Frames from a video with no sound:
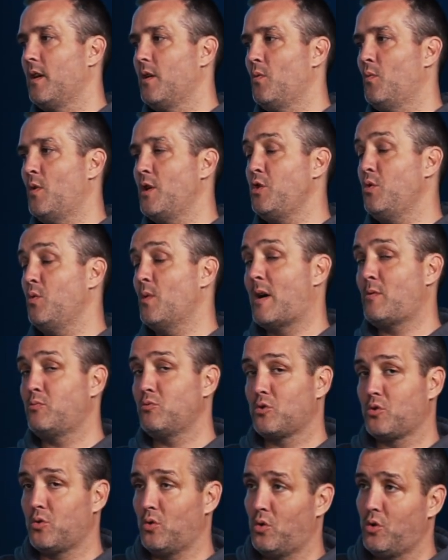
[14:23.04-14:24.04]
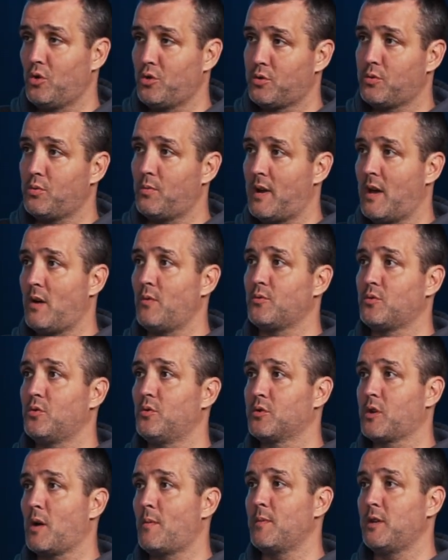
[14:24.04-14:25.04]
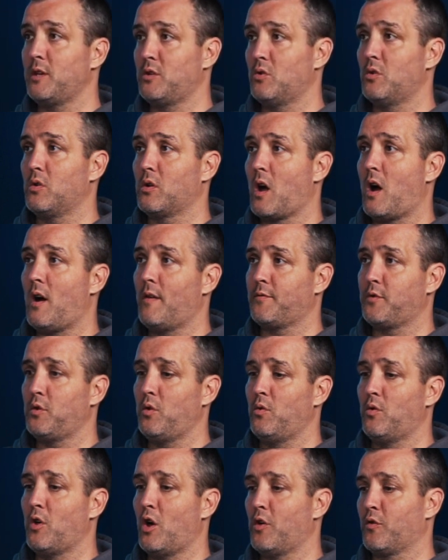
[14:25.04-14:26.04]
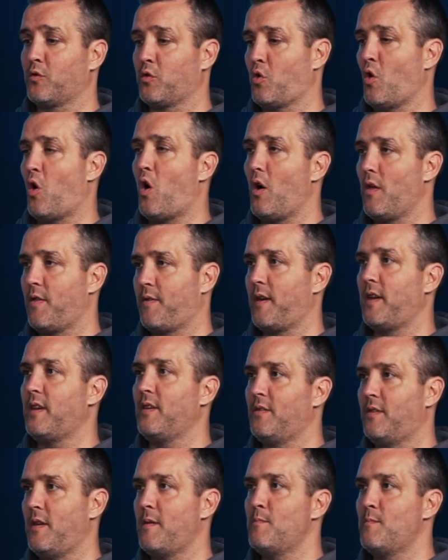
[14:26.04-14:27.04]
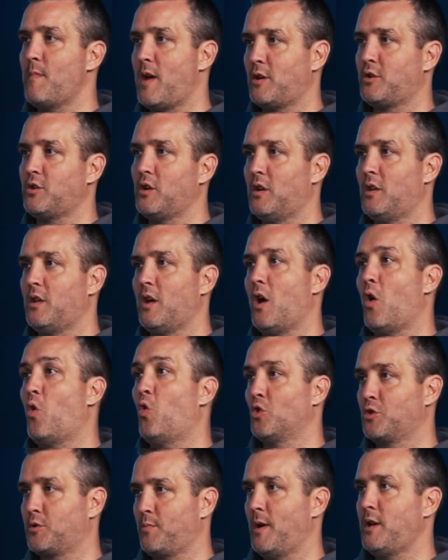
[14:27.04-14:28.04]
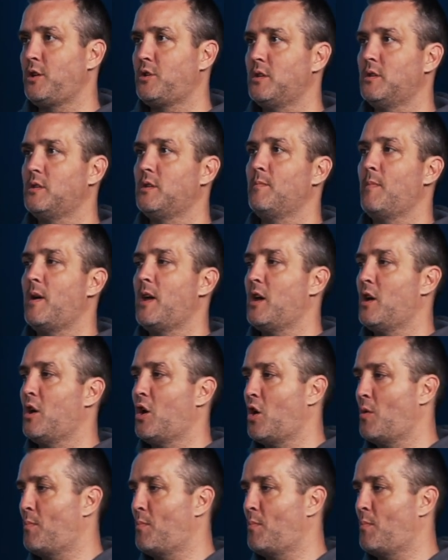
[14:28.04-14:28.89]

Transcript: when you outsource to an outsourced company to look after you that has got things in measure, that automation's in measure,